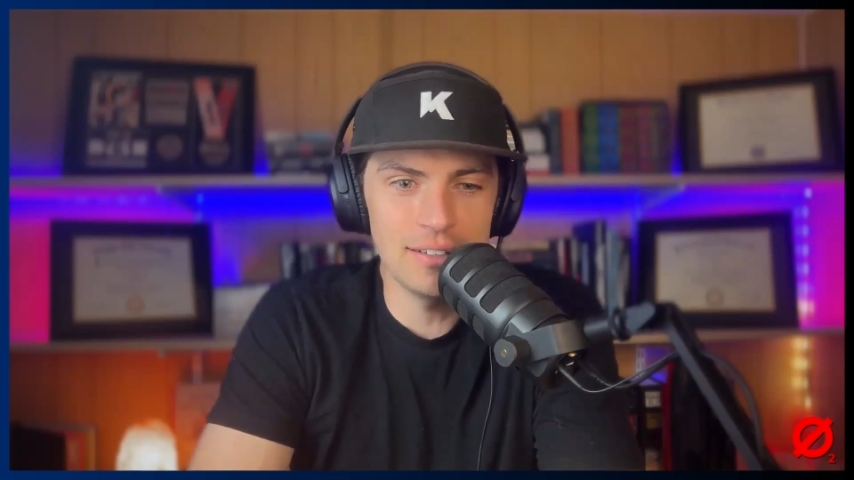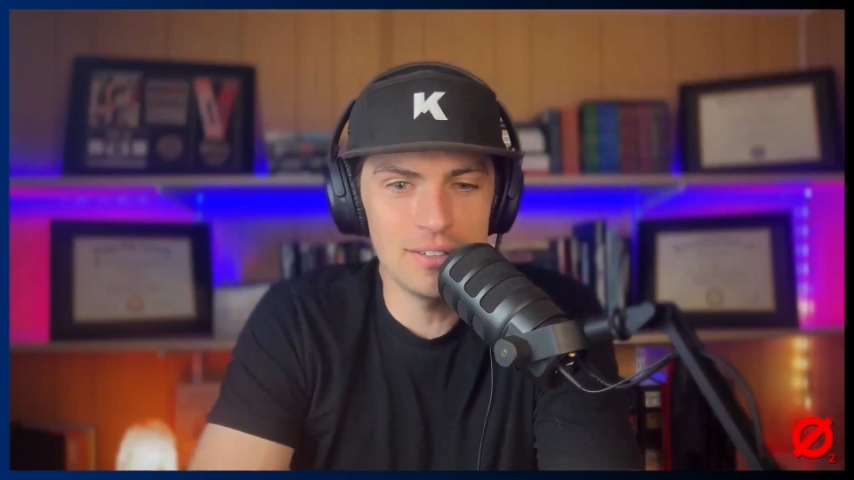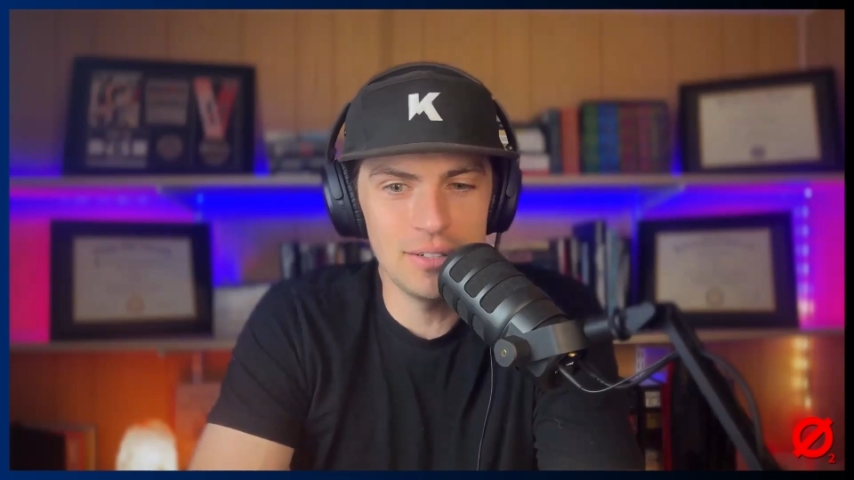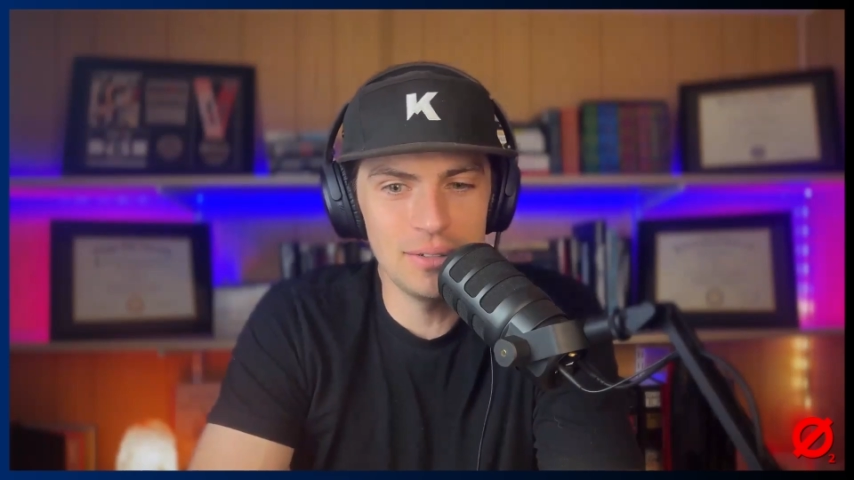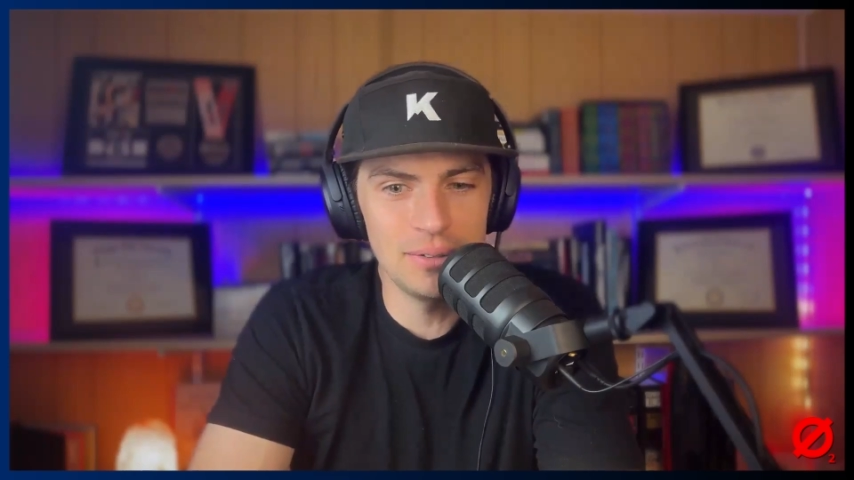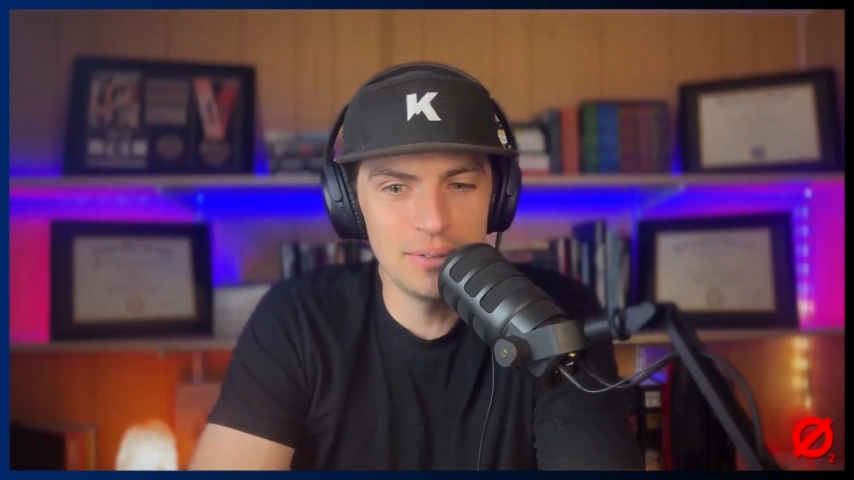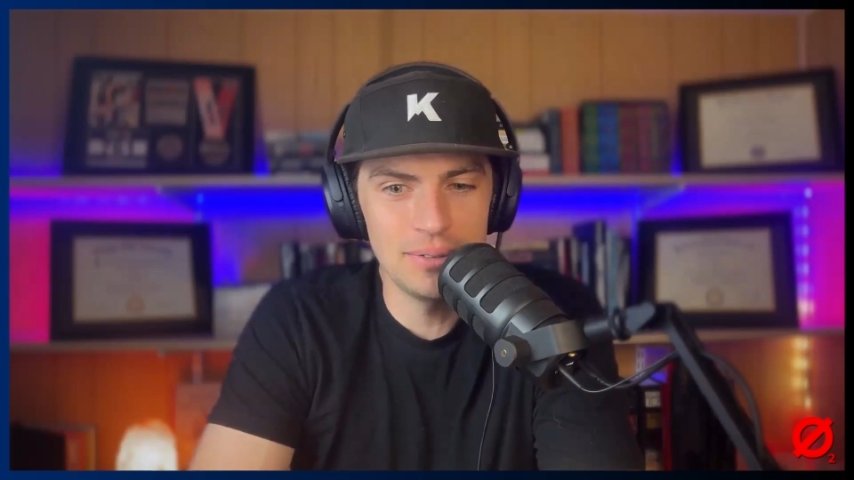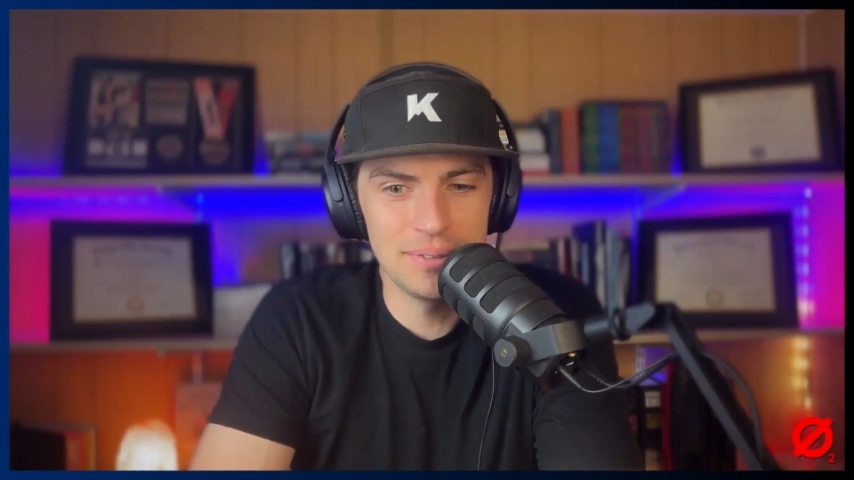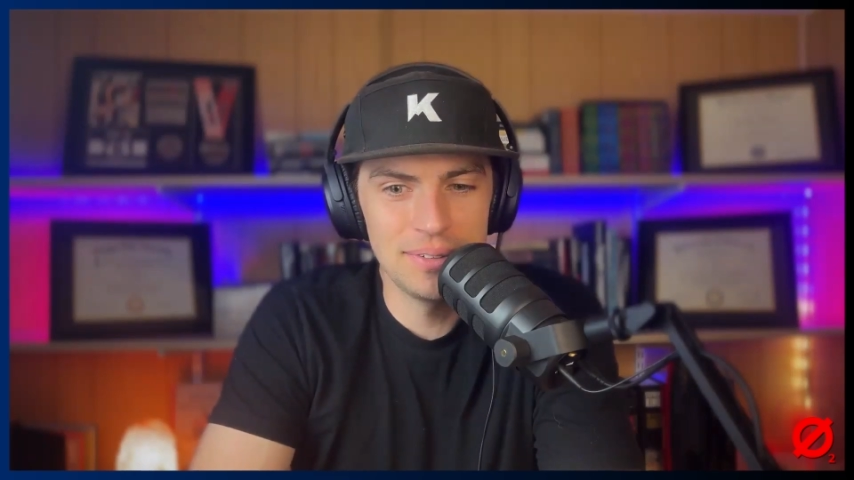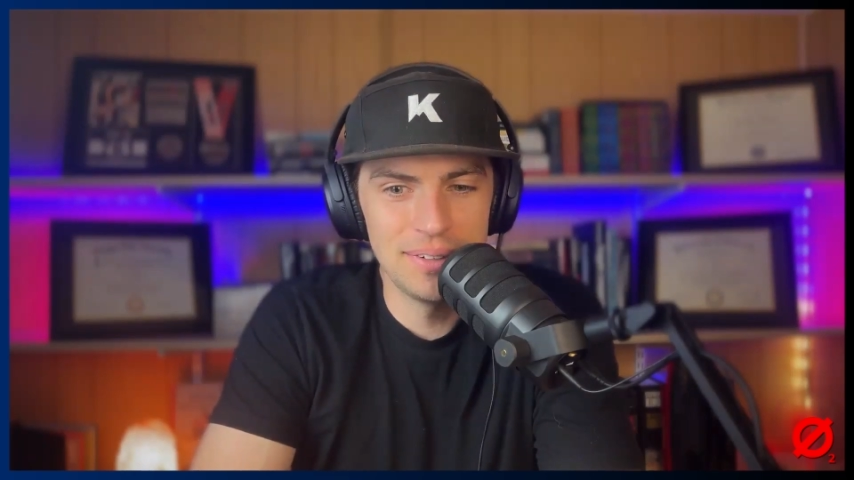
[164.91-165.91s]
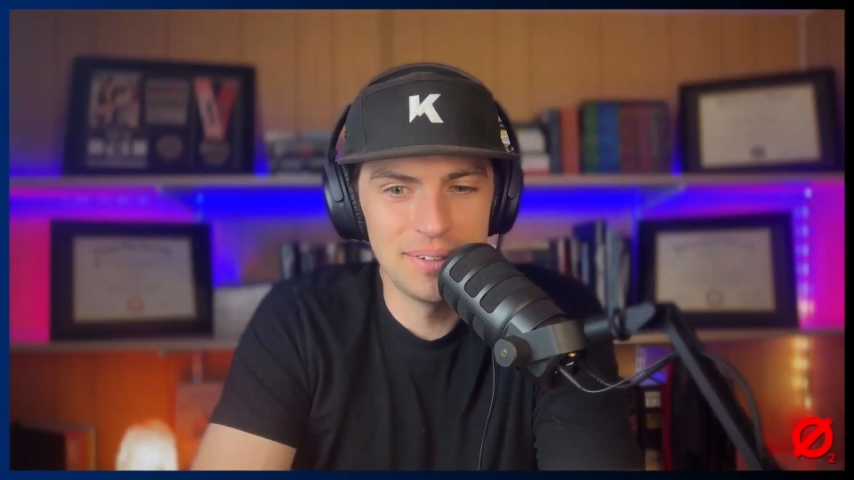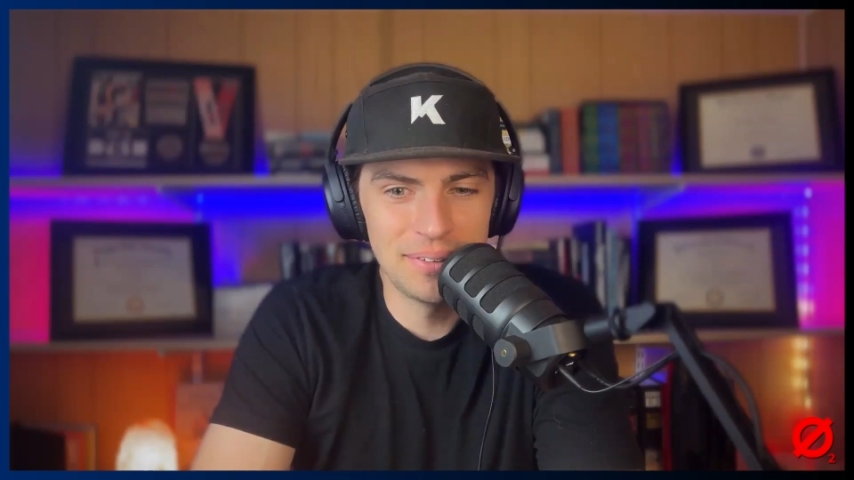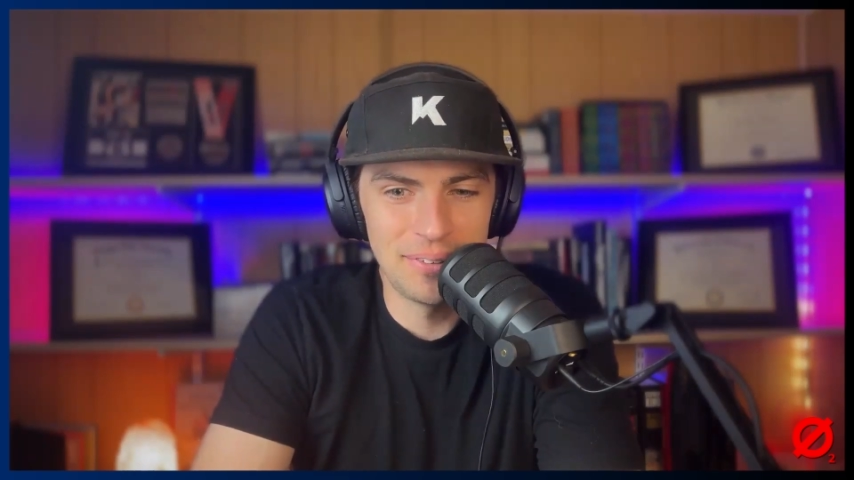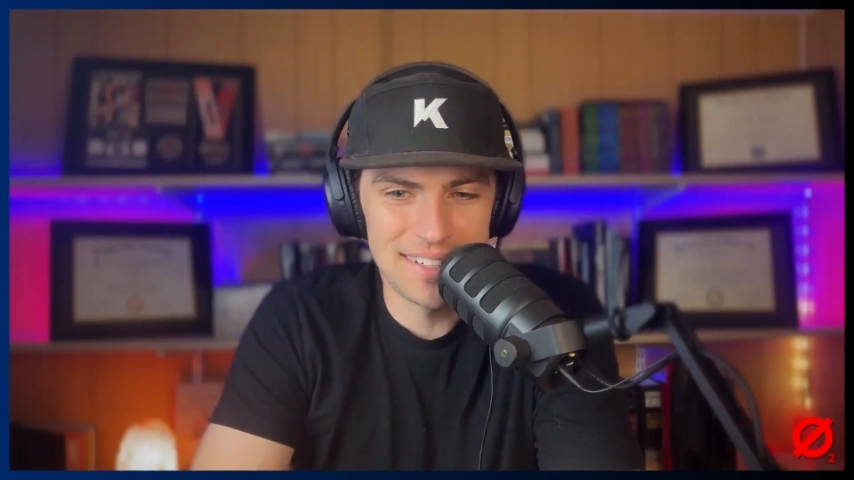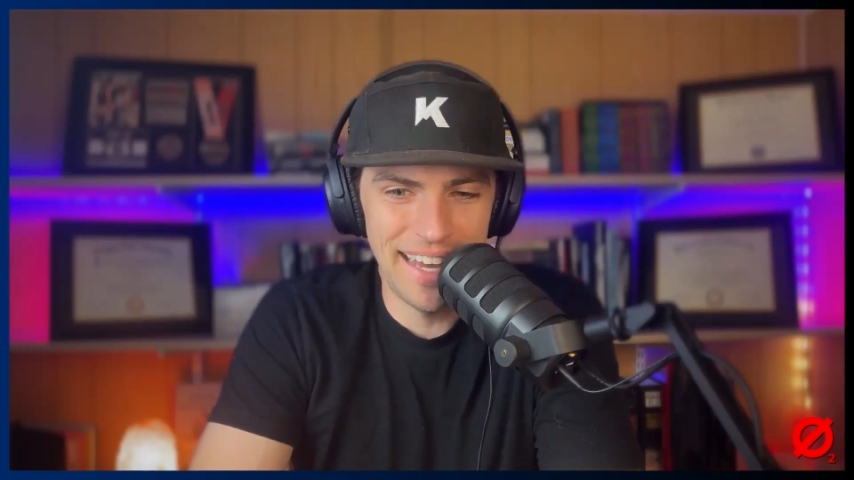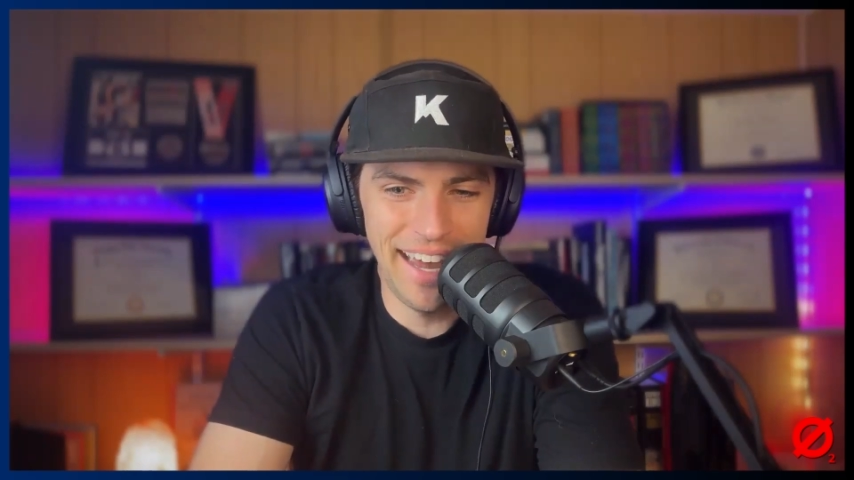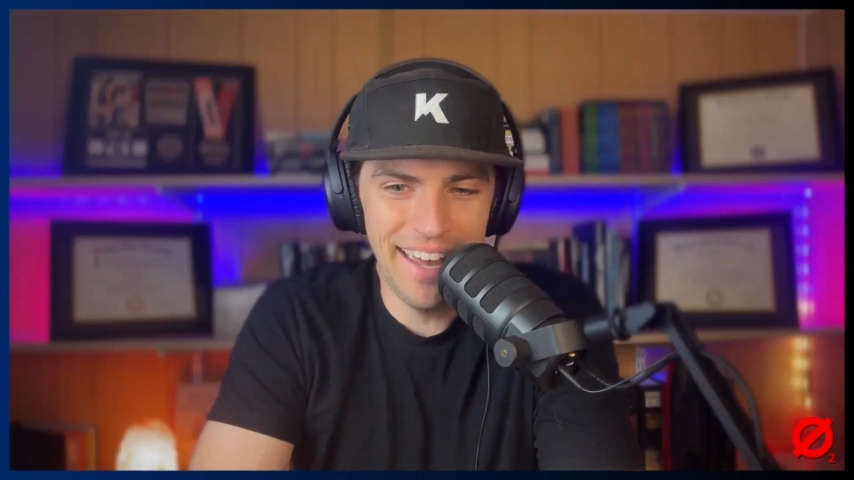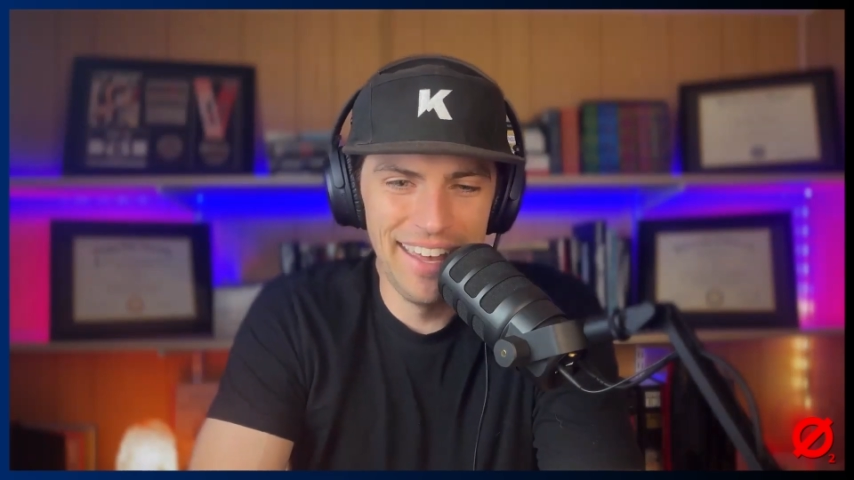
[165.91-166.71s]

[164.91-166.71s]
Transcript: to, what's that?